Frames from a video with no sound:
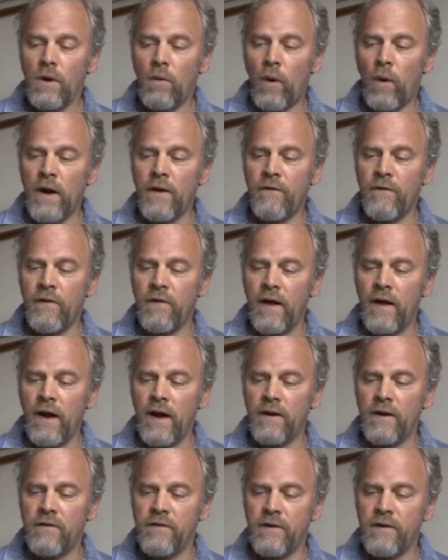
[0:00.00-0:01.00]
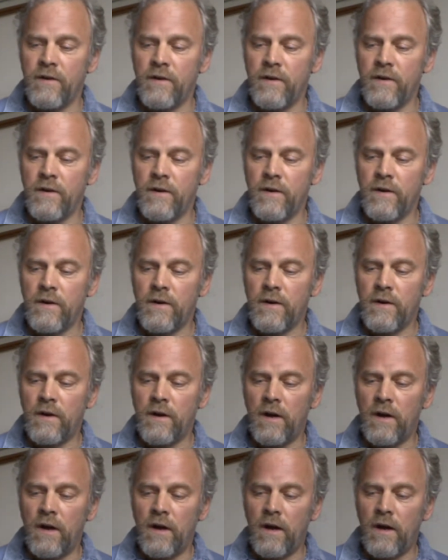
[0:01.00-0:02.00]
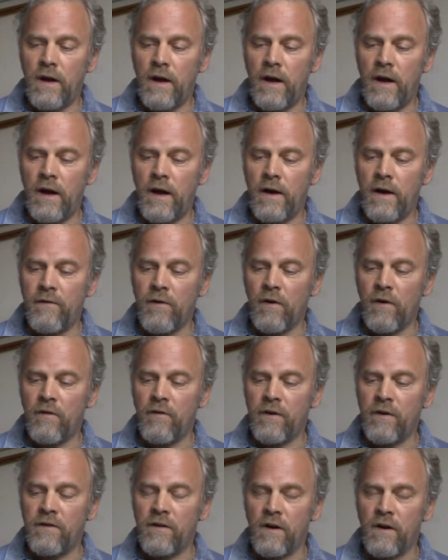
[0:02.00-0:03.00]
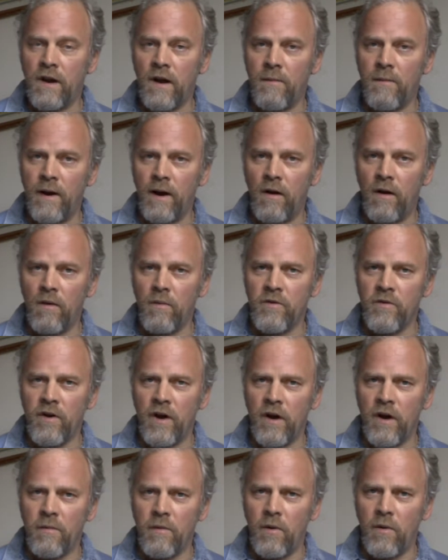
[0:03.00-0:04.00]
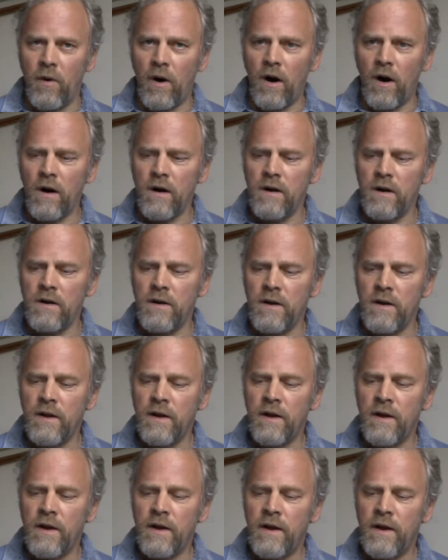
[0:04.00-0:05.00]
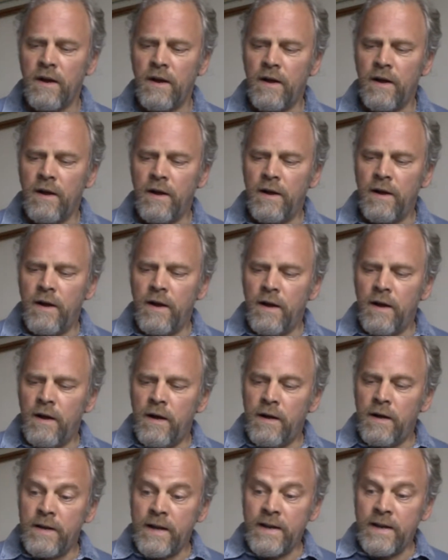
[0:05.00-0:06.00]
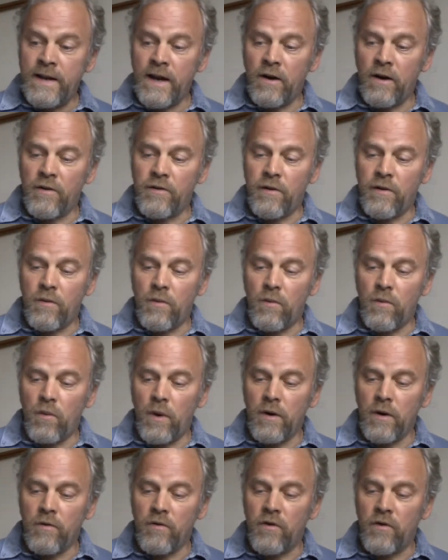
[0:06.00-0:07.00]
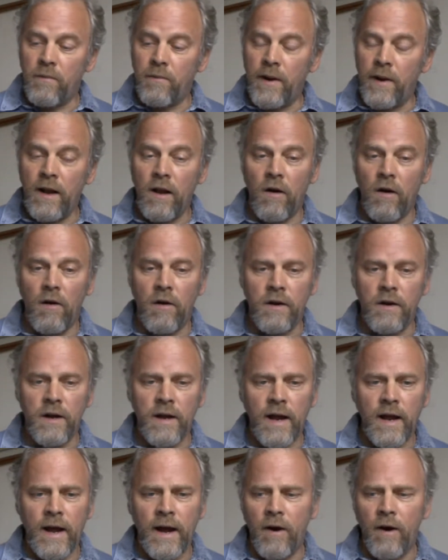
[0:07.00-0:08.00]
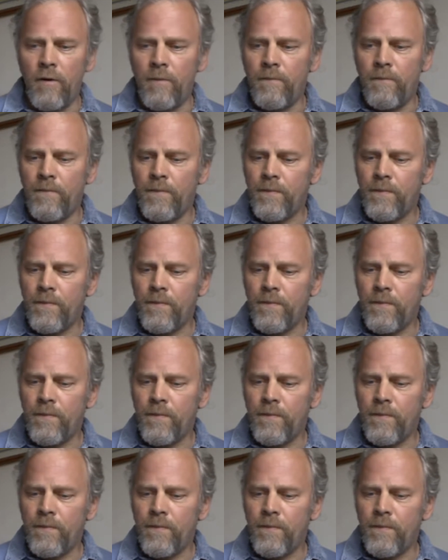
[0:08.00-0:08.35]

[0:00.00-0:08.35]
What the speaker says: wait for that. If you're interested in coming along, which I hope you are, details won't be long. Now,